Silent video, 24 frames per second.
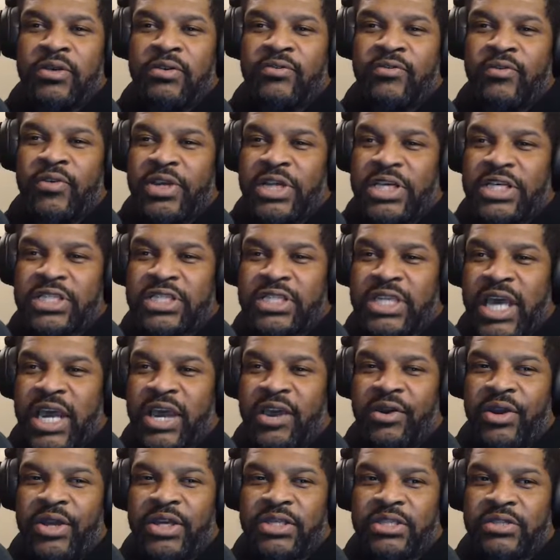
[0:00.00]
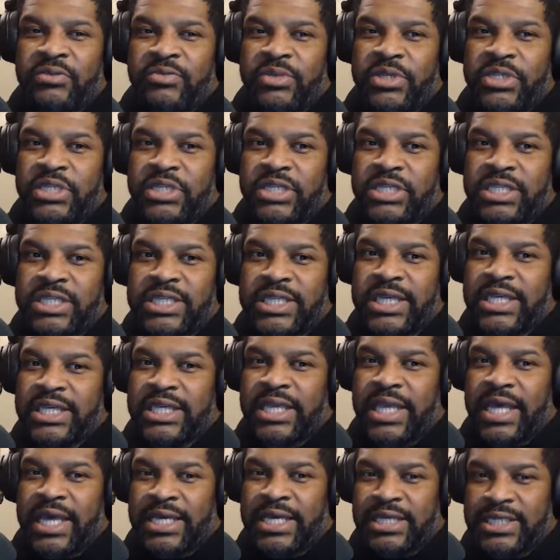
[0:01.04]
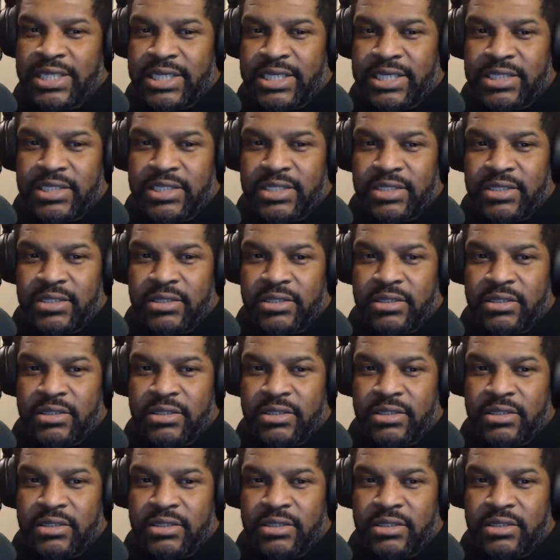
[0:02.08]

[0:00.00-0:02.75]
for these areas to be just sitting like this.